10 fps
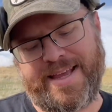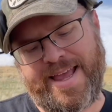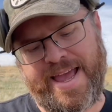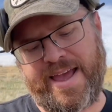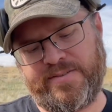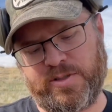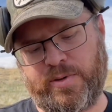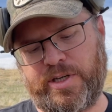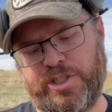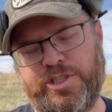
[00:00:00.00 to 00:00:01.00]
I have. So
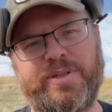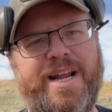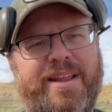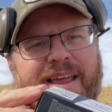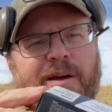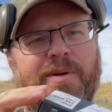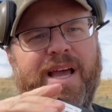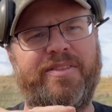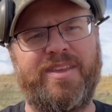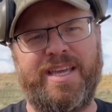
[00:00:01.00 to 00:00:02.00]
we're going to shoot it out of that. We
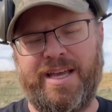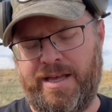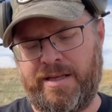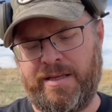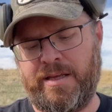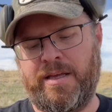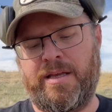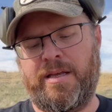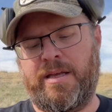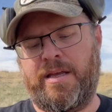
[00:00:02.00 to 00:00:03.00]
got the
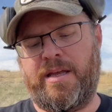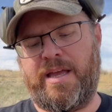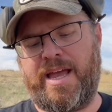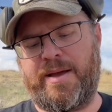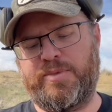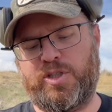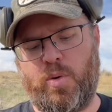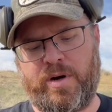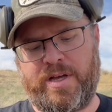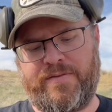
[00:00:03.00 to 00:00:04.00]

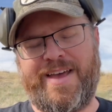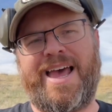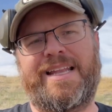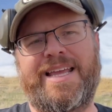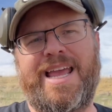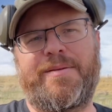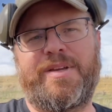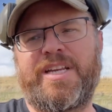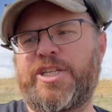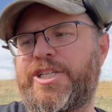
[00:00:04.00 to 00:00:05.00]
Absaroka Valley
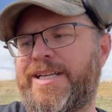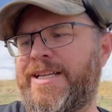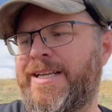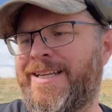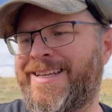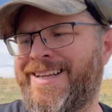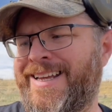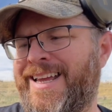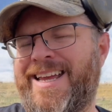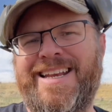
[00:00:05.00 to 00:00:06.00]
ammunition
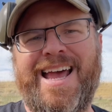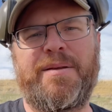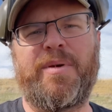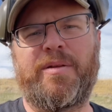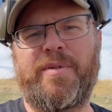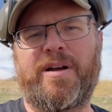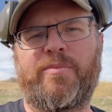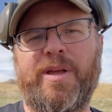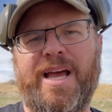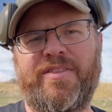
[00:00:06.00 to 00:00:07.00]
in 9mm.
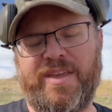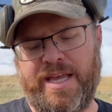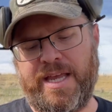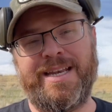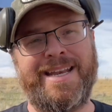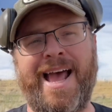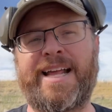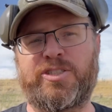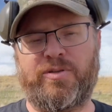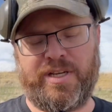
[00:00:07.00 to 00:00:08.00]
We got the not
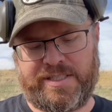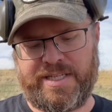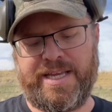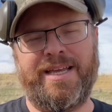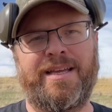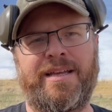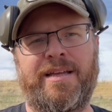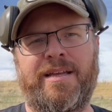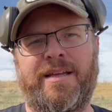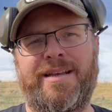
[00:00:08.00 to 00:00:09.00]
trusty,
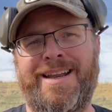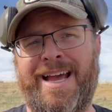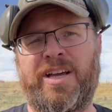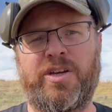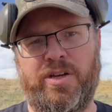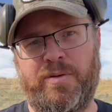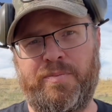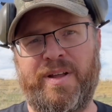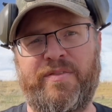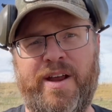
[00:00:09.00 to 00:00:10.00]
not good,
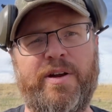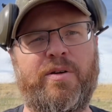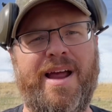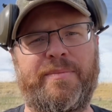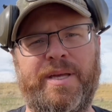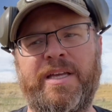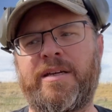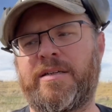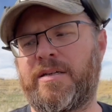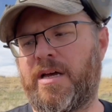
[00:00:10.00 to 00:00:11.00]
but very crappy
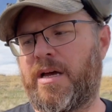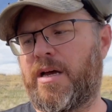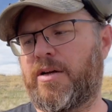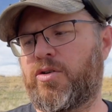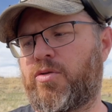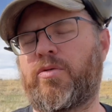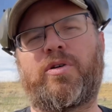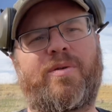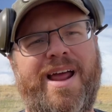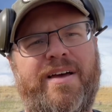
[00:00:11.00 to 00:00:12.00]

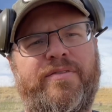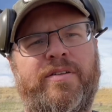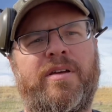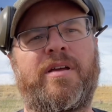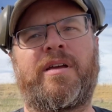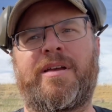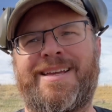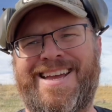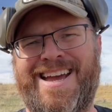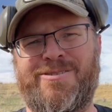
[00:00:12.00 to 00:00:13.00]
chronograph
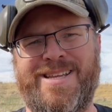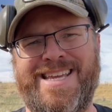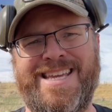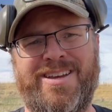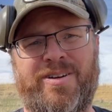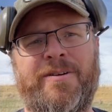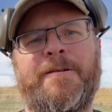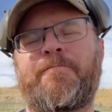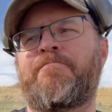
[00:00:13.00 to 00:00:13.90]
out here.